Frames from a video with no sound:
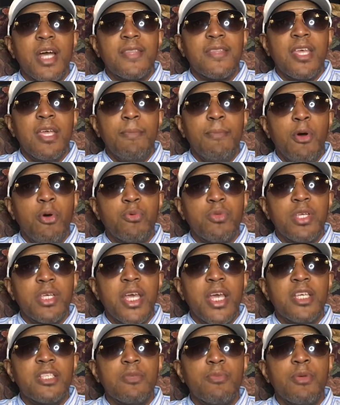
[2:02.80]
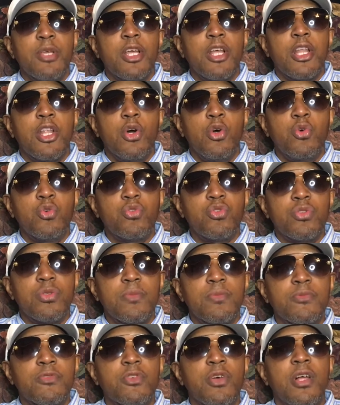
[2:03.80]
I think both these games will be close,
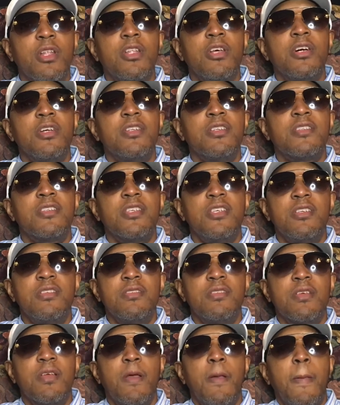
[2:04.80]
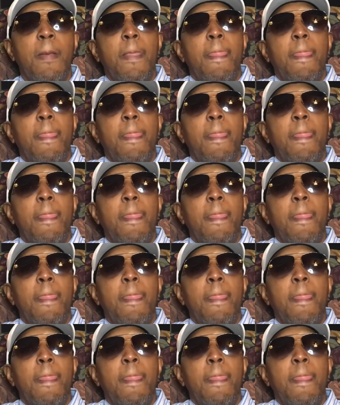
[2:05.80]
so I love this teaser.